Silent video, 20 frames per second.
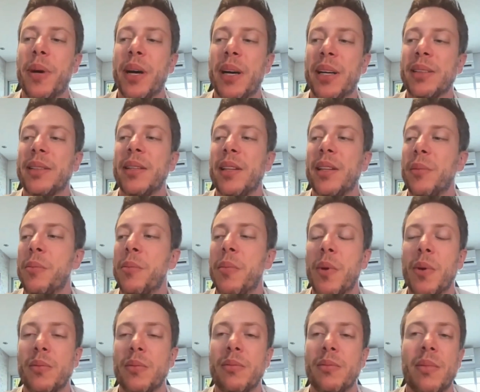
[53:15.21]
But
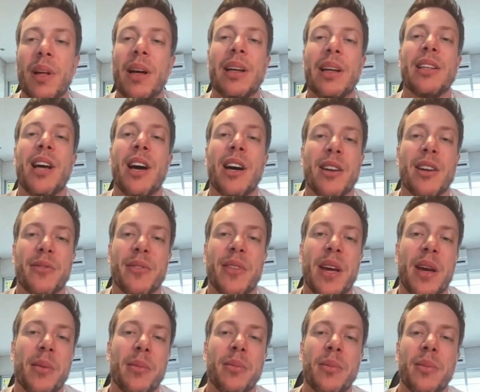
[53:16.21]
a lot of
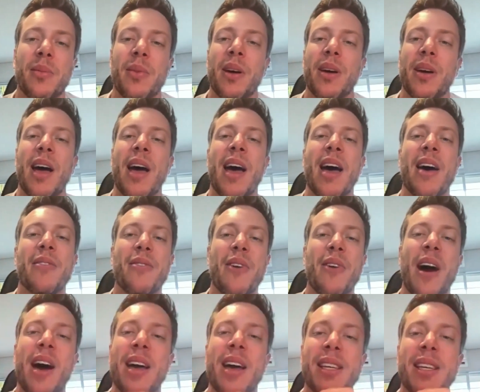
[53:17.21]
them have
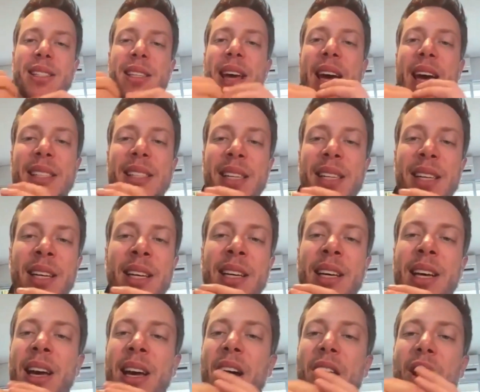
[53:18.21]
eyes that
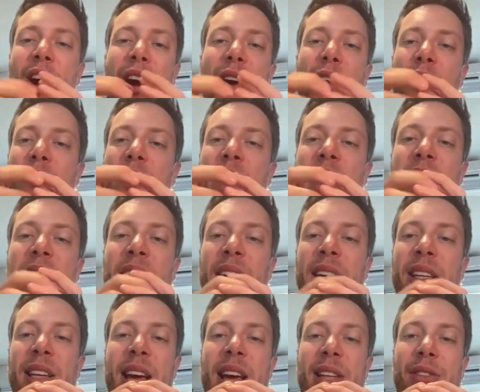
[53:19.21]
are already
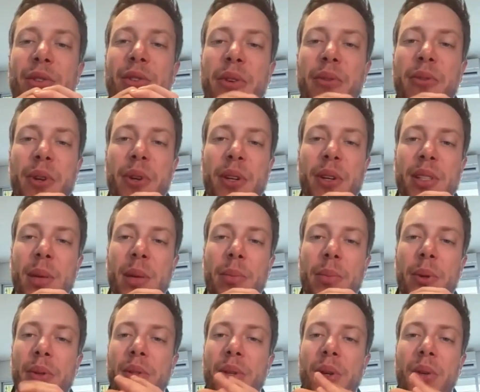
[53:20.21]
in atrophy, for
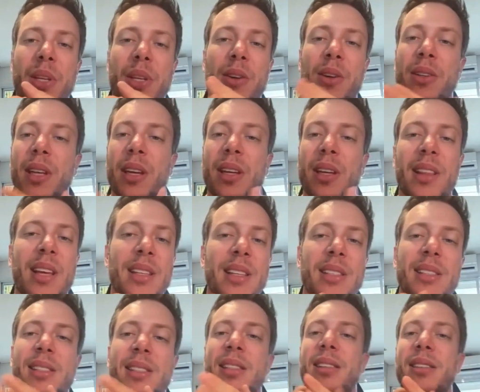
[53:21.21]
example, so the contact
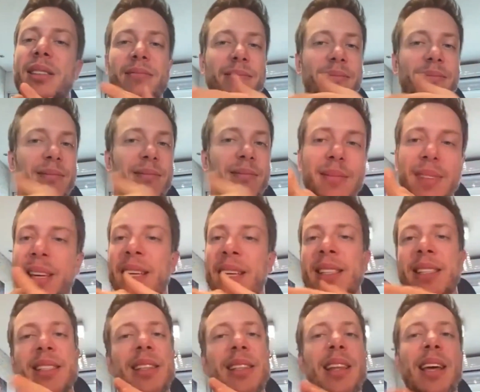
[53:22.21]
lens
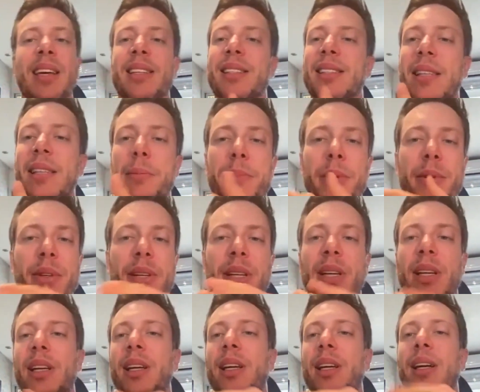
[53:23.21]
is like
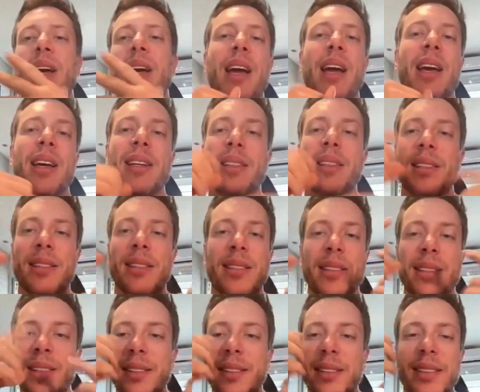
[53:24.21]
slippery and
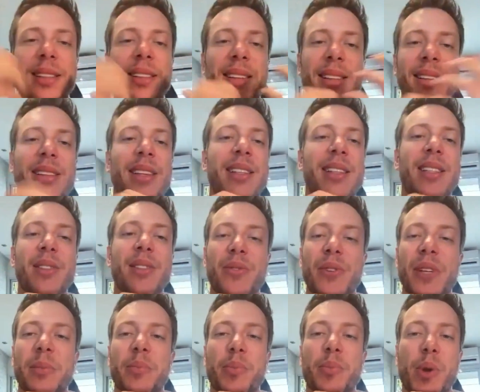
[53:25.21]
it doesn't
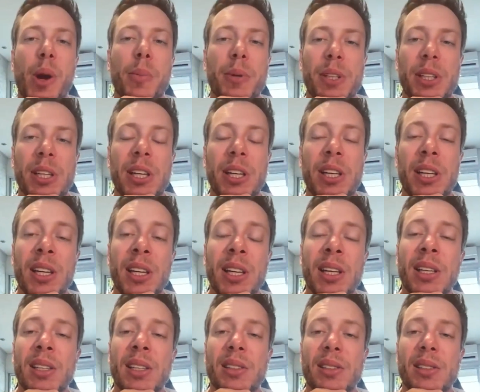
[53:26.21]
fit properly.
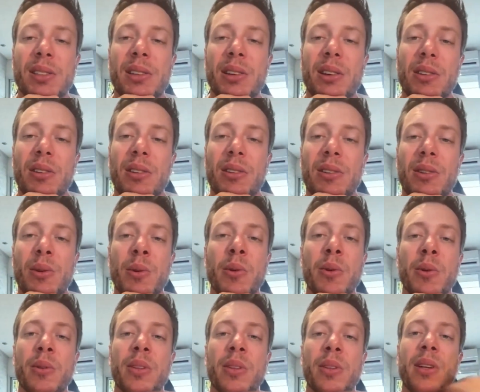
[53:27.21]

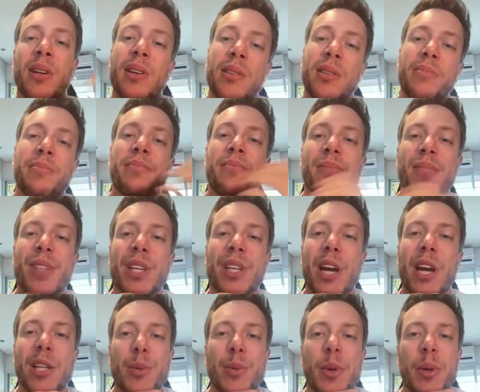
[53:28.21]
So the
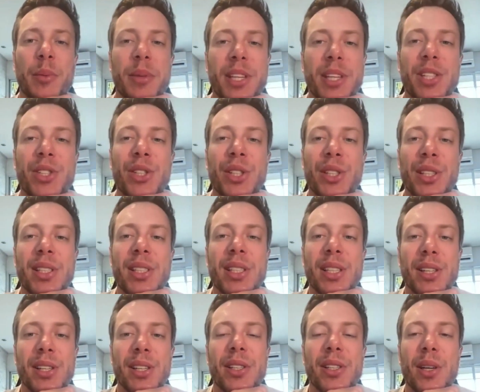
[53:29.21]
keratosis pigmentation is
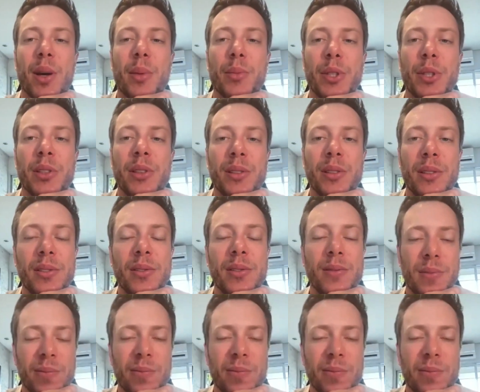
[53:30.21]
a good option.